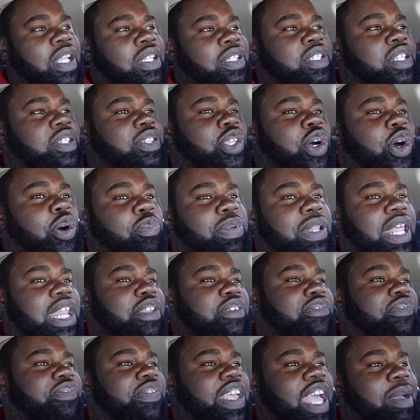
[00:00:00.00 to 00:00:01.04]
The Donk
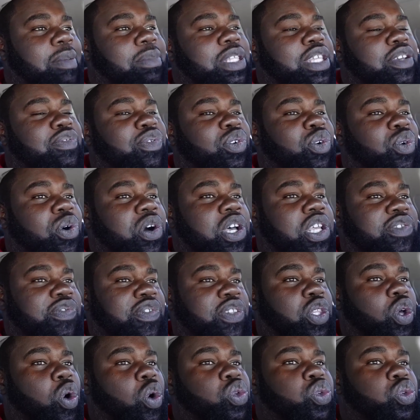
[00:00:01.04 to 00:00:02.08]
Planet family, of course. For
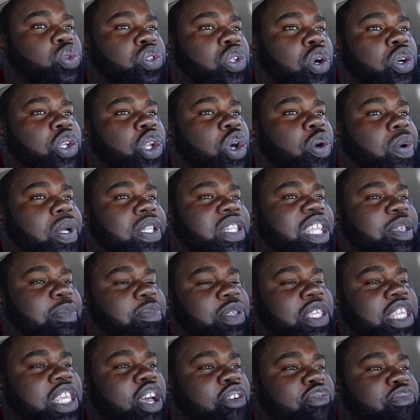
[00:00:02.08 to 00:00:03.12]
those who don't know what D
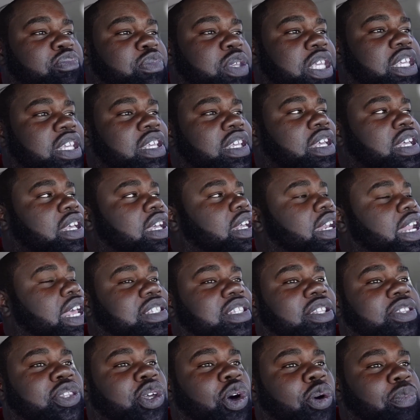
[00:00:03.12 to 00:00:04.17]
P F mean, that's
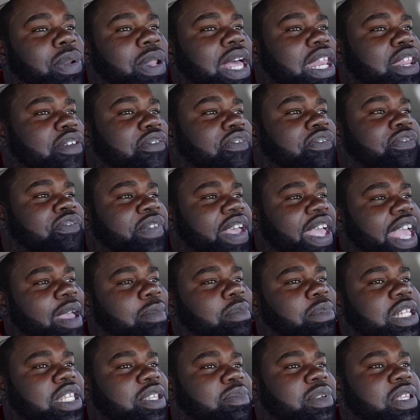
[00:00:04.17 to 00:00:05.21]
the Donk Planet
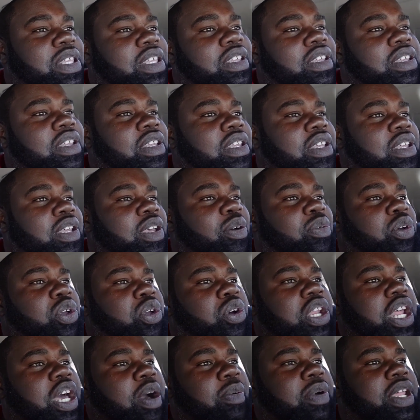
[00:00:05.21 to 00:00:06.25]
family, man. We
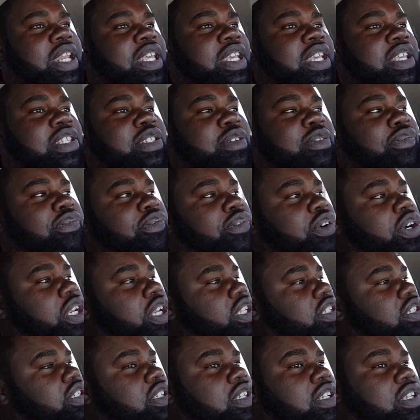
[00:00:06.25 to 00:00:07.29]
on our way to get some
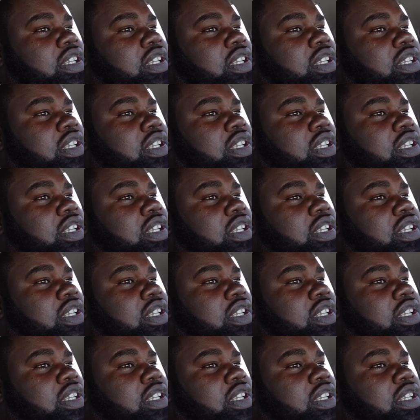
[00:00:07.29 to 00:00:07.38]
footage.